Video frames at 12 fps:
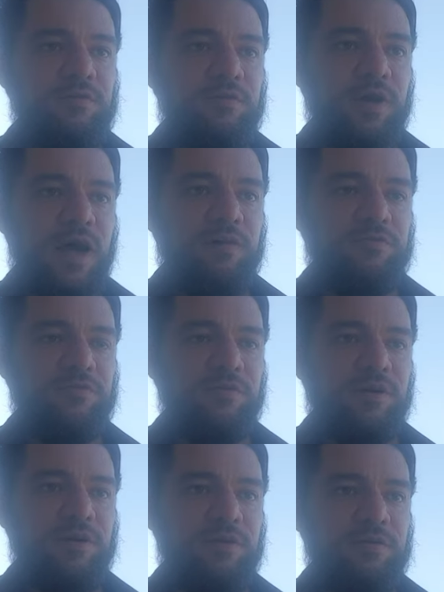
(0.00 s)

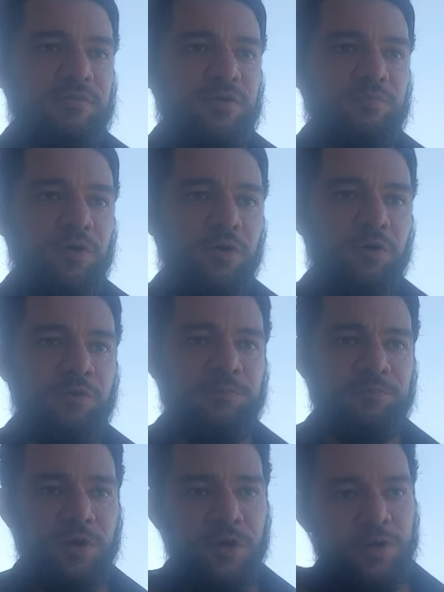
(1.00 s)
the
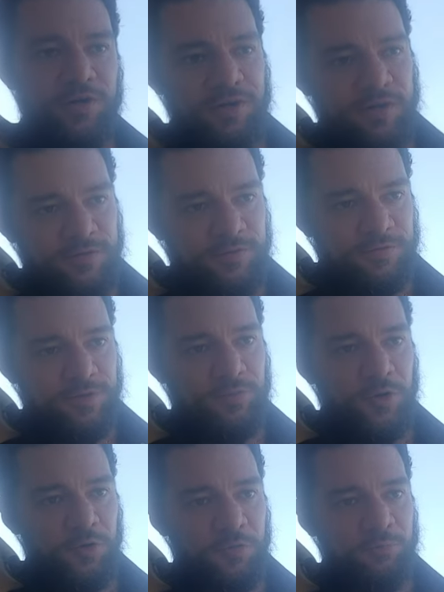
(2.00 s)
poem garden, the
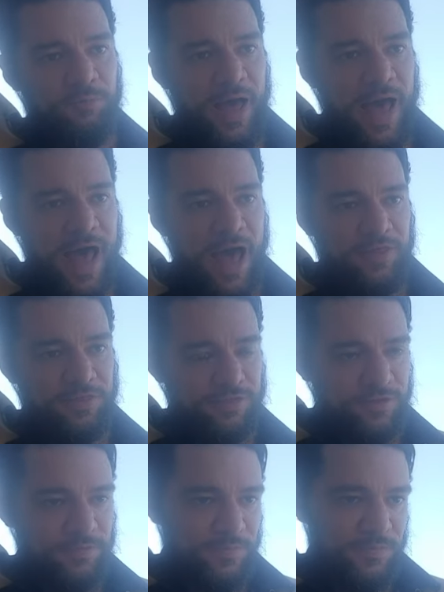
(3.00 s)
poem path,
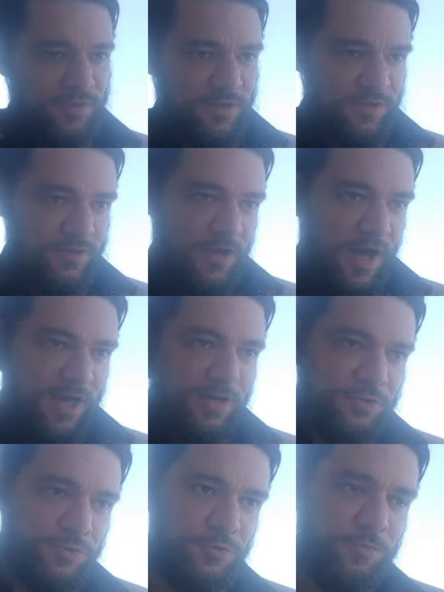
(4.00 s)
the
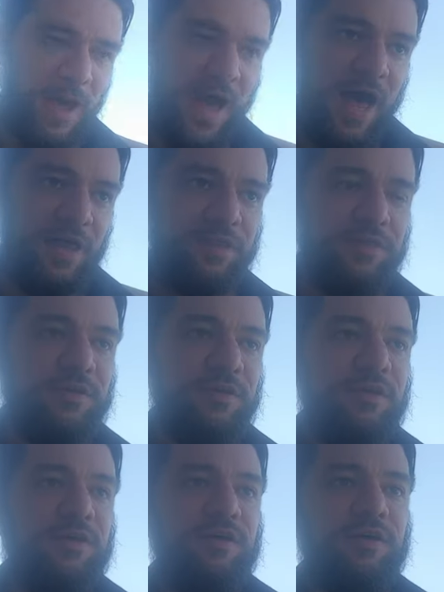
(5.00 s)
haiku path
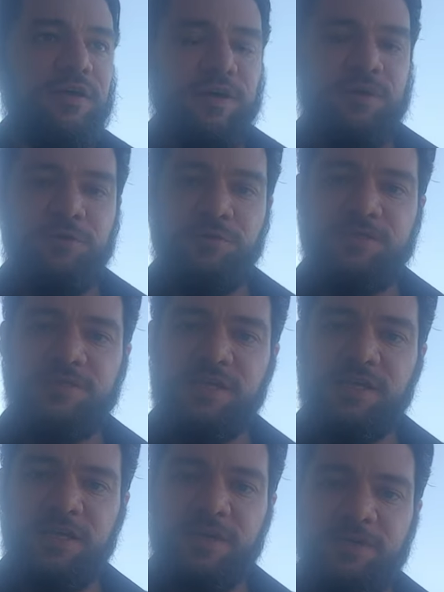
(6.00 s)
in New
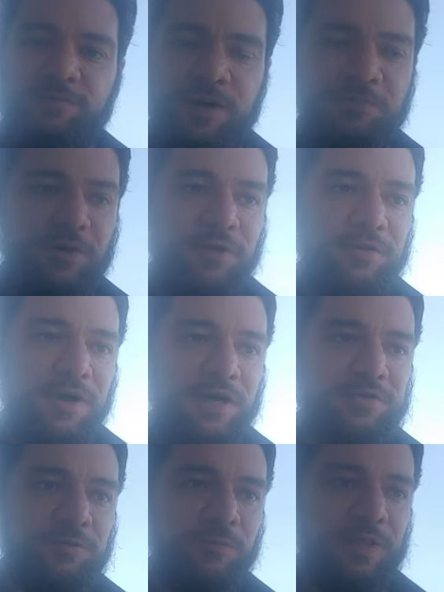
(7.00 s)
Zealand. My brother
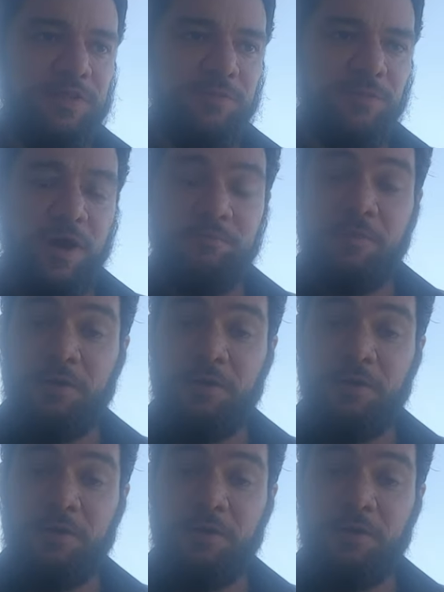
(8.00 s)
actually went there upon